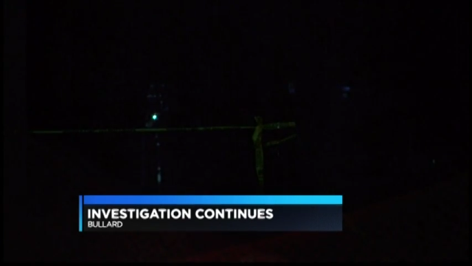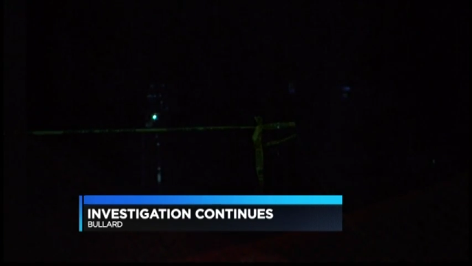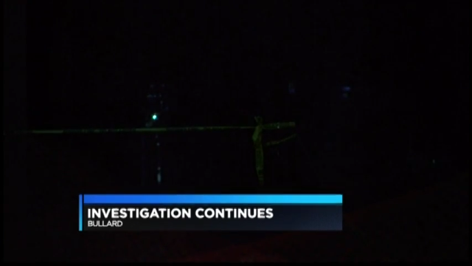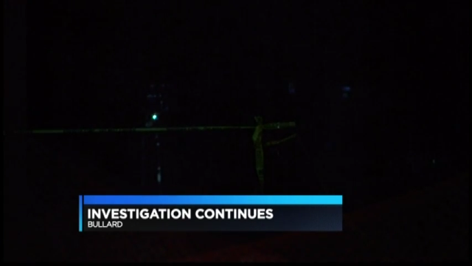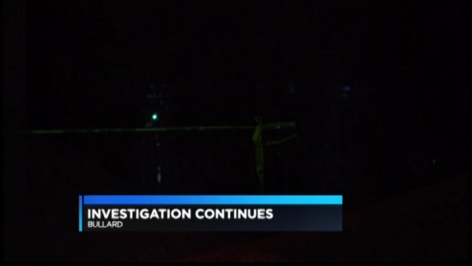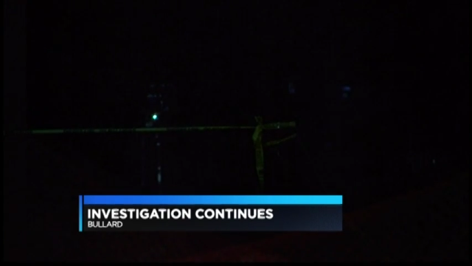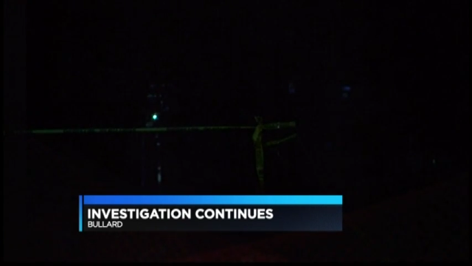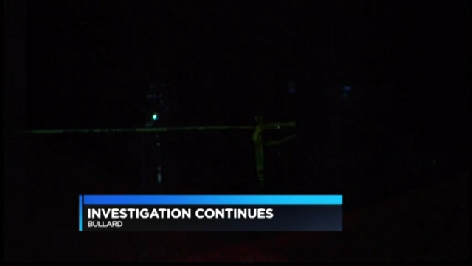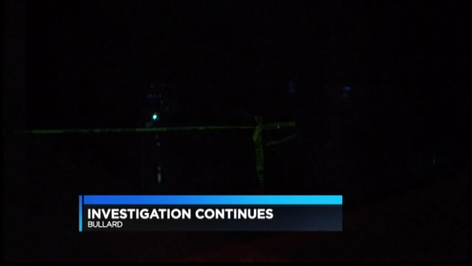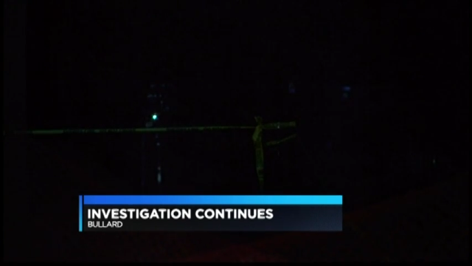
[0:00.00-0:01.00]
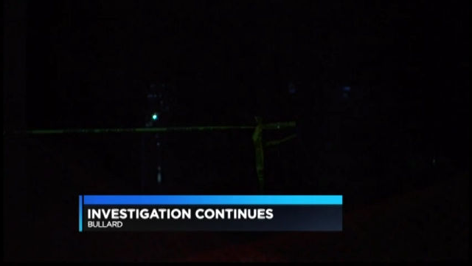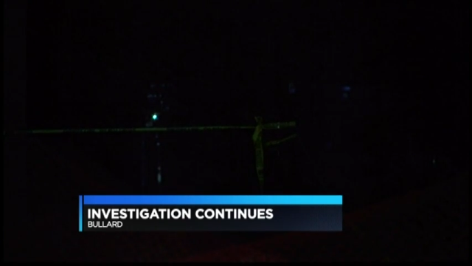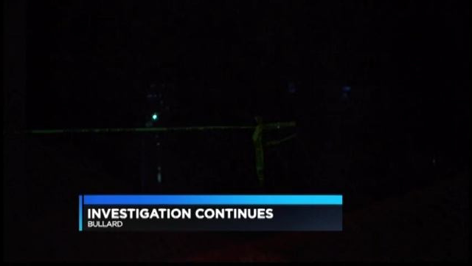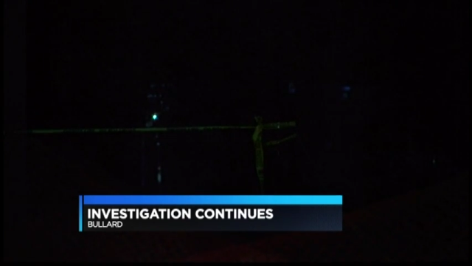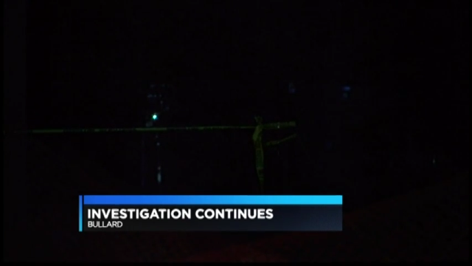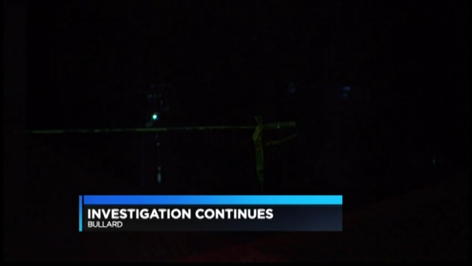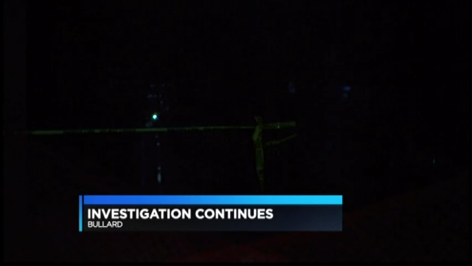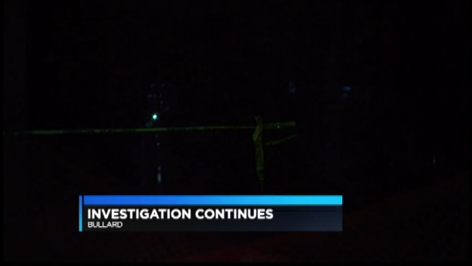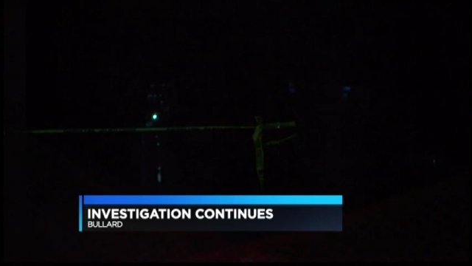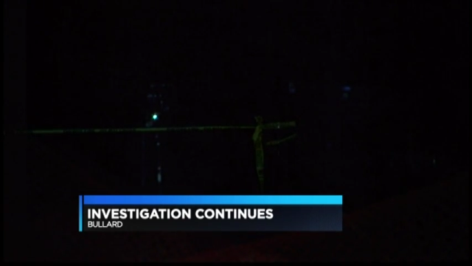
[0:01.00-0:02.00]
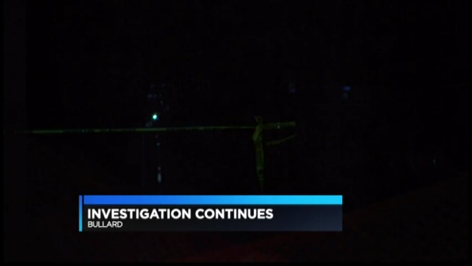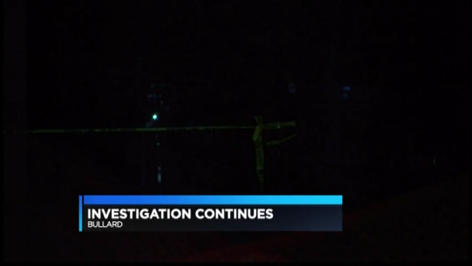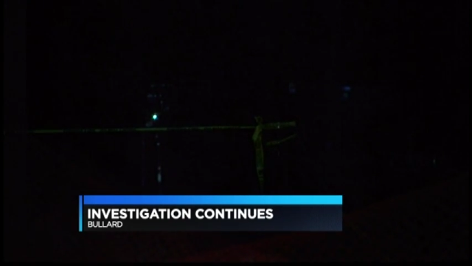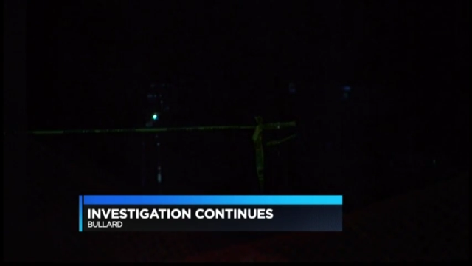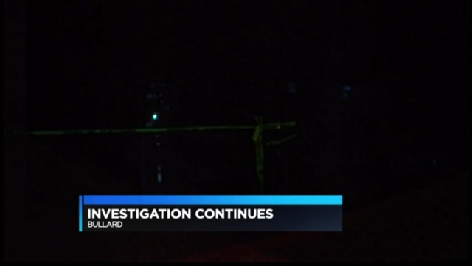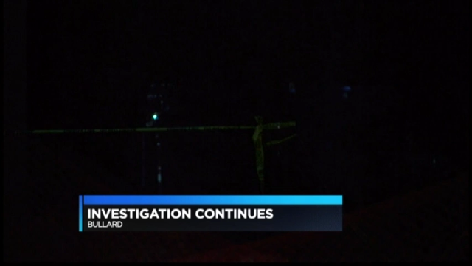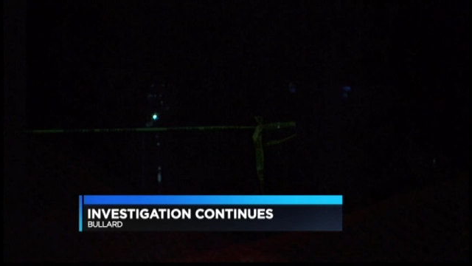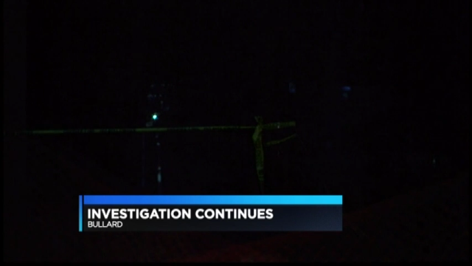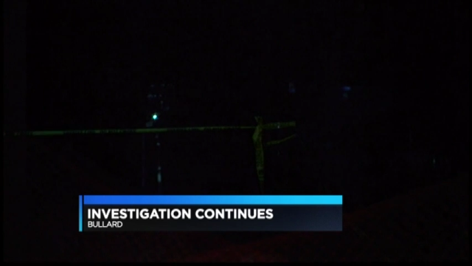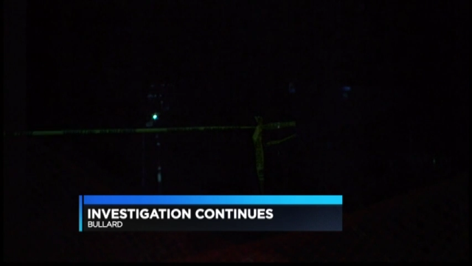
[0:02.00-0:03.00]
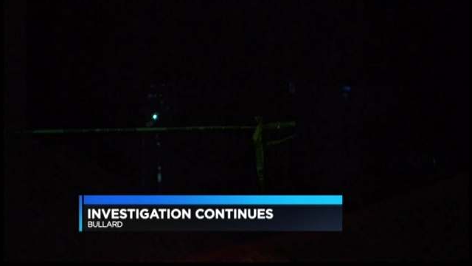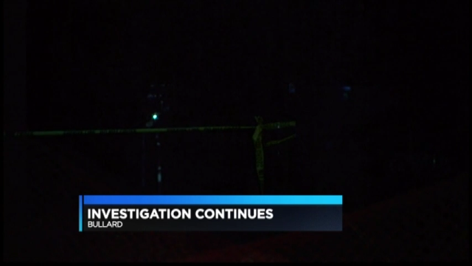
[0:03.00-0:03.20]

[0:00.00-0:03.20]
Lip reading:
[unreadable: no face in view]